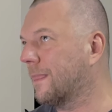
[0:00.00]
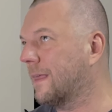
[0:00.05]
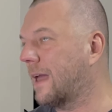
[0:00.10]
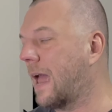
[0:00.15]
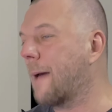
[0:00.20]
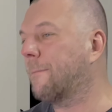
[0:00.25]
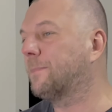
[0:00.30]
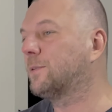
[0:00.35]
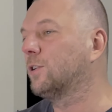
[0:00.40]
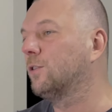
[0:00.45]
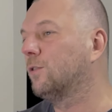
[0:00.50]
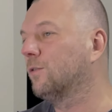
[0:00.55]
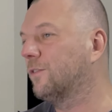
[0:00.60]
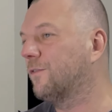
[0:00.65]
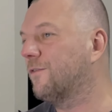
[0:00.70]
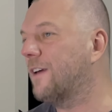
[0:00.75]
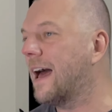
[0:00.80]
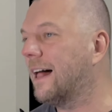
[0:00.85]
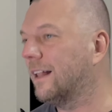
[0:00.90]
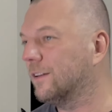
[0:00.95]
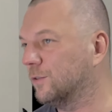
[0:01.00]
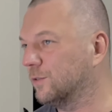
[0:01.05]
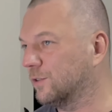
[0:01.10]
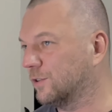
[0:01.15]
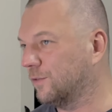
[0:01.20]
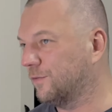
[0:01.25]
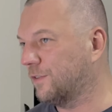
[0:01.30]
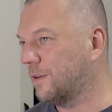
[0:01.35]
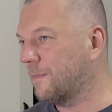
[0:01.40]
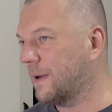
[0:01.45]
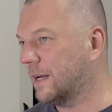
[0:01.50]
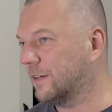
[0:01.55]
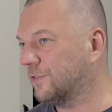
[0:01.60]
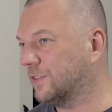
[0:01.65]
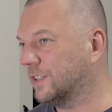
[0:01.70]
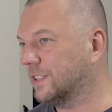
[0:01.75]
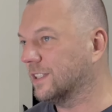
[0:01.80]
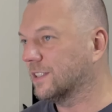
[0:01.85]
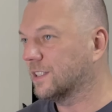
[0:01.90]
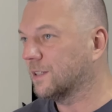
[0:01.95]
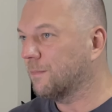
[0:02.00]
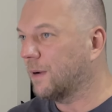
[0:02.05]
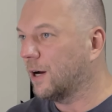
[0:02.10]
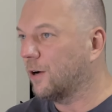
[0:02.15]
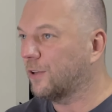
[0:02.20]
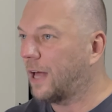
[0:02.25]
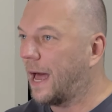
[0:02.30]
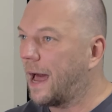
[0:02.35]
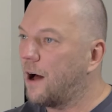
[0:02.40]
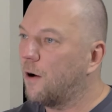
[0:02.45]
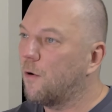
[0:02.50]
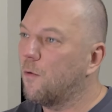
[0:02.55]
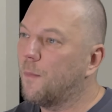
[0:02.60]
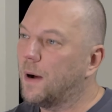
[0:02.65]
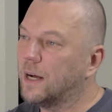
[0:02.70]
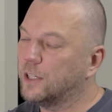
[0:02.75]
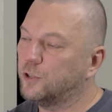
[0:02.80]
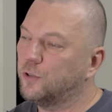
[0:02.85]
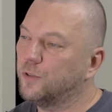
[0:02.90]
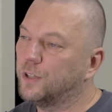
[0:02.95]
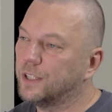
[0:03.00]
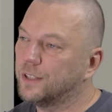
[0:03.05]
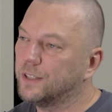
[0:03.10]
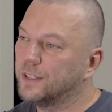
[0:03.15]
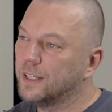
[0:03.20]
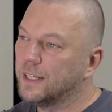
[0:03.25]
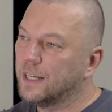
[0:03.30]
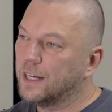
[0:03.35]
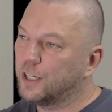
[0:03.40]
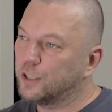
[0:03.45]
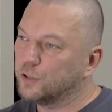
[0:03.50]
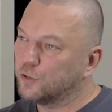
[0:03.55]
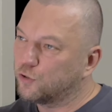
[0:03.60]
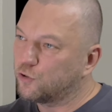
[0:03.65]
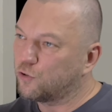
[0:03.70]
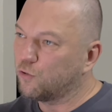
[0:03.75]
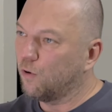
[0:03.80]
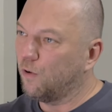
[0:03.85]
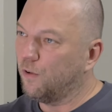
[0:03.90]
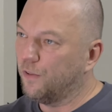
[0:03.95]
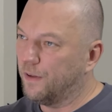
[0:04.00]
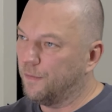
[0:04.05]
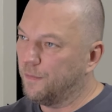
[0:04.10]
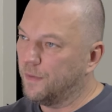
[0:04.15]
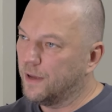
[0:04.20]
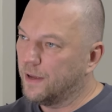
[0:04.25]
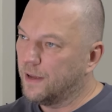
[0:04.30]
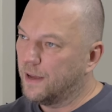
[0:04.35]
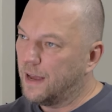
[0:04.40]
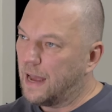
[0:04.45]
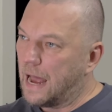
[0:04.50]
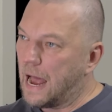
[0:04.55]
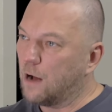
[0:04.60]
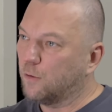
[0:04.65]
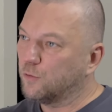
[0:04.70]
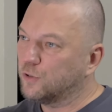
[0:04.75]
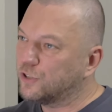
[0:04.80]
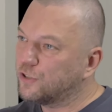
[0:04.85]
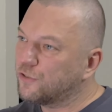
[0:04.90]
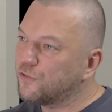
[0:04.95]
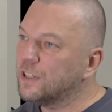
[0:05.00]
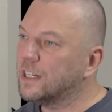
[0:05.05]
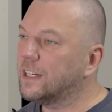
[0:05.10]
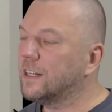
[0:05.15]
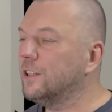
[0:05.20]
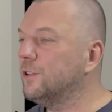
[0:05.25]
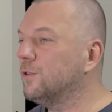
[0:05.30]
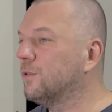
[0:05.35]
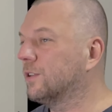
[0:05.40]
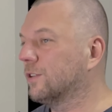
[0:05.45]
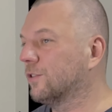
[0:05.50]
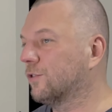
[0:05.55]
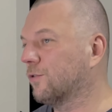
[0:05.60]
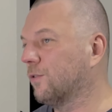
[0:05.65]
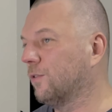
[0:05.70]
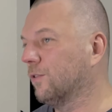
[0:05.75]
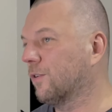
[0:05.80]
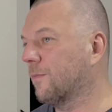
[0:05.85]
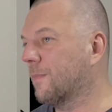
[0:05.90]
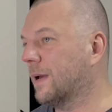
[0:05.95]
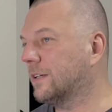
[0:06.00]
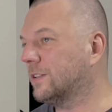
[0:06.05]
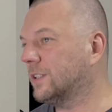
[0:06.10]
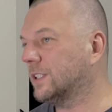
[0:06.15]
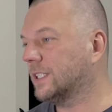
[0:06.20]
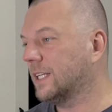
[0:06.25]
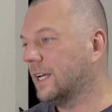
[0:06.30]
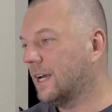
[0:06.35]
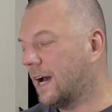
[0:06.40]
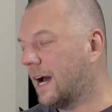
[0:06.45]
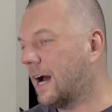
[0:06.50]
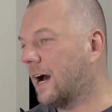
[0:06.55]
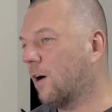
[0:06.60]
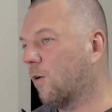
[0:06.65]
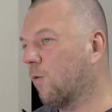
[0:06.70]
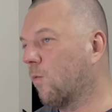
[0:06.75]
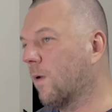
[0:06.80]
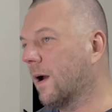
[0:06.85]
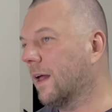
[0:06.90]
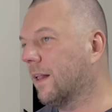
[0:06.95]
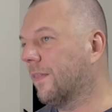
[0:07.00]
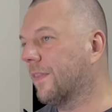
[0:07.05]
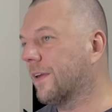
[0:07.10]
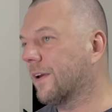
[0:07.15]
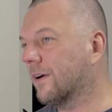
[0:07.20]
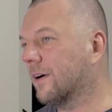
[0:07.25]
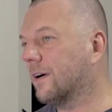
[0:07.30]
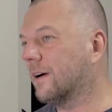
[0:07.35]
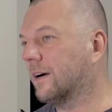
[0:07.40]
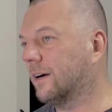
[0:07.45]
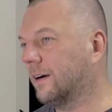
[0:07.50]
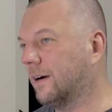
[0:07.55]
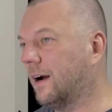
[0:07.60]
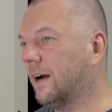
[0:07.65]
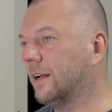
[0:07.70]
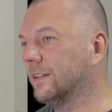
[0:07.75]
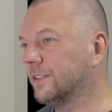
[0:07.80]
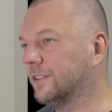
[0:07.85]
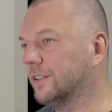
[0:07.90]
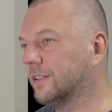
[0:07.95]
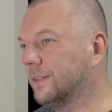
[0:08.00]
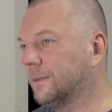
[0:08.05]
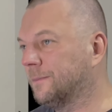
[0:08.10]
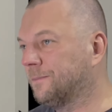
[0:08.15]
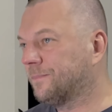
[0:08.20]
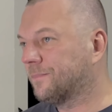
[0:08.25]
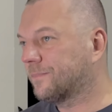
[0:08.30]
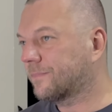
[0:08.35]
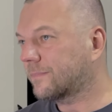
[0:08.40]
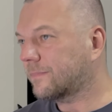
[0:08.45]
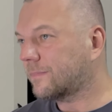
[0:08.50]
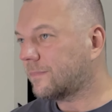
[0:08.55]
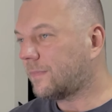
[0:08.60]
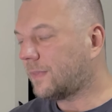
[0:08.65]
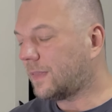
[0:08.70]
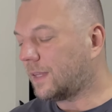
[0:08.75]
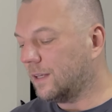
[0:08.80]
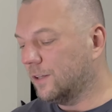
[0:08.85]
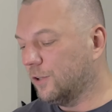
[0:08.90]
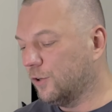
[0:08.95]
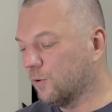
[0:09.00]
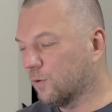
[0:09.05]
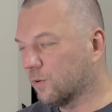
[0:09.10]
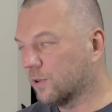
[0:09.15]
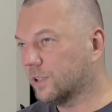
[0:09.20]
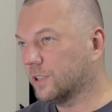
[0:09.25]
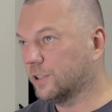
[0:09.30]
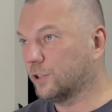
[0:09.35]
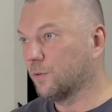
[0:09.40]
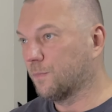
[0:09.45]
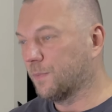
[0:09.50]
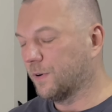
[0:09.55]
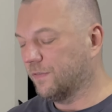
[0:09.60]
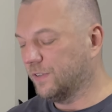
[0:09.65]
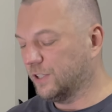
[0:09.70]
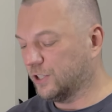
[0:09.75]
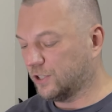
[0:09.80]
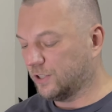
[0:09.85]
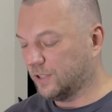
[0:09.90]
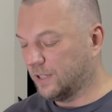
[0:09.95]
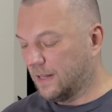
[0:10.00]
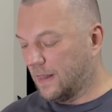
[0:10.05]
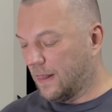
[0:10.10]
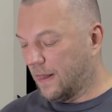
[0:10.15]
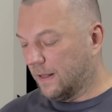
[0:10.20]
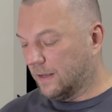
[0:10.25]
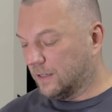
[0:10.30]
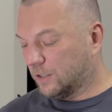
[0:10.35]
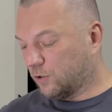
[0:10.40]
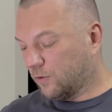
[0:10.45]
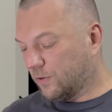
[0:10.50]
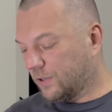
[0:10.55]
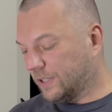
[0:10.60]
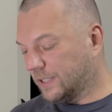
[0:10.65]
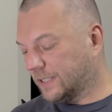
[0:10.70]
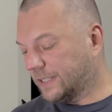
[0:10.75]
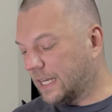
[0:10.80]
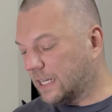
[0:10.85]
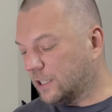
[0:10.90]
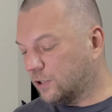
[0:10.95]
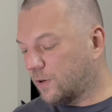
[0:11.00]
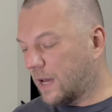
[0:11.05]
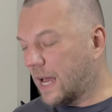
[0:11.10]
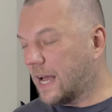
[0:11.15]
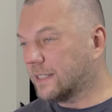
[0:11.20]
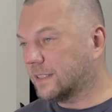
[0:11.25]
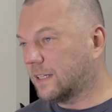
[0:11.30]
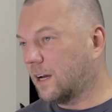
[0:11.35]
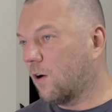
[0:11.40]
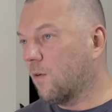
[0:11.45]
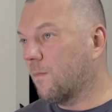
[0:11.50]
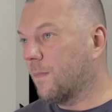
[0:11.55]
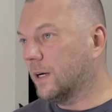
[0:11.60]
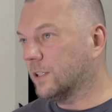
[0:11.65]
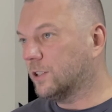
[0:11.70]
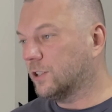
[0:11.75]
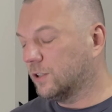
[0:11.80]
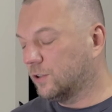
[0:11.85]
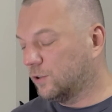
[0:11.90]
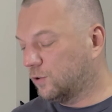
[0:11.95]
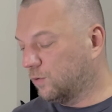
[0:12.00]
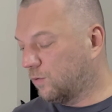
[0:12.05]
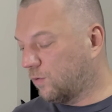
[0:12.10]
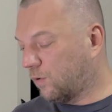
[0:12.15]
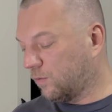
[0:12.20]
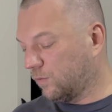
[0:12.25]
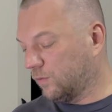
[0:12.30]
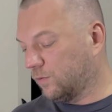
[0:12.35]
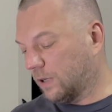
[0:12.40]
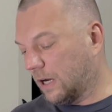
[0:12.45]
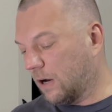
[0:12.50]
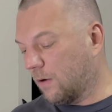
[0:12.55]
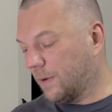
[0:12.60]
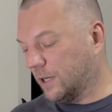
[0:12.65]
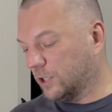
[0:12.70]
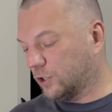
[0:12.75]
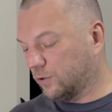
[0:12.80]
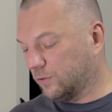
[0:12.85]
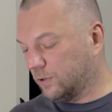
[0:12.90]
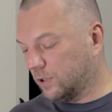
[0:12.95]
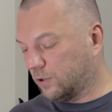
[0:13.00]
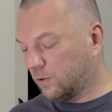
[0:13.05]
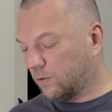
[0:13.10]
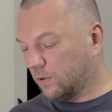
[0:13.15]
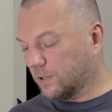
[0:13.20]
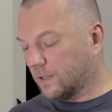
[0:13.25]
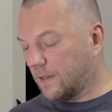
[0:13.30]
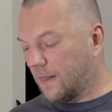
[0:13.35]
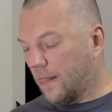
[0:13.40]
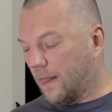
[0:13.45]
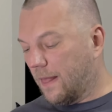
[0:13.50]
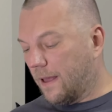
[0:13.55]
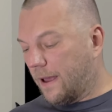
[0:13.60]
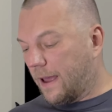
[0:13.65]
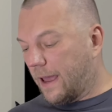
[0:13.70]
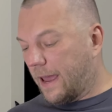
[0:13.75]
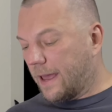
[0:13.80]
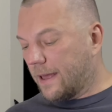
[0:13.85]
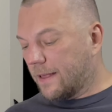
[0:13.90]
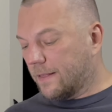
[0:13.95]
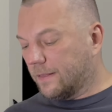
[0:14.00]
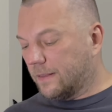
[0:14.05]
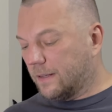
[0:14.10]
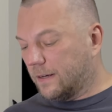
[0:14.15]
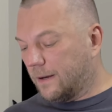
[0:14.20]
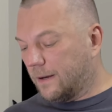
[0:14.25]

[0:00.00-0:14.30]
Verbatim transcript: absolute values of the metrics. It's about how much you can control them, how strictly you control your metrics, how well they are under your supervision. So in this case, you ask how much should it cost. And